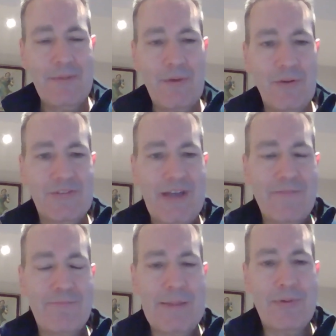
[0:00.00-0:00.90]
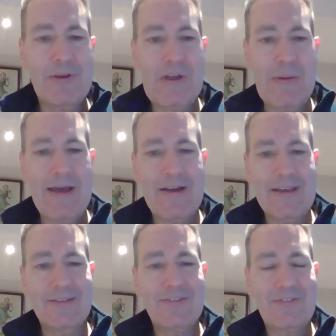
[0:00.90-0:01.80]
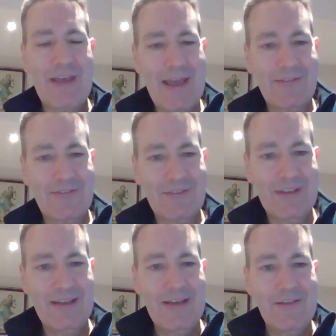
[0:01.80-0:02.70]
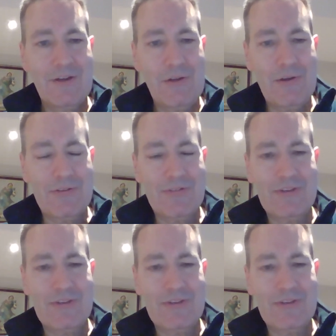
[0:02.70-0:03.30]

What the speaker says: But we also have people who go out and assess the loss.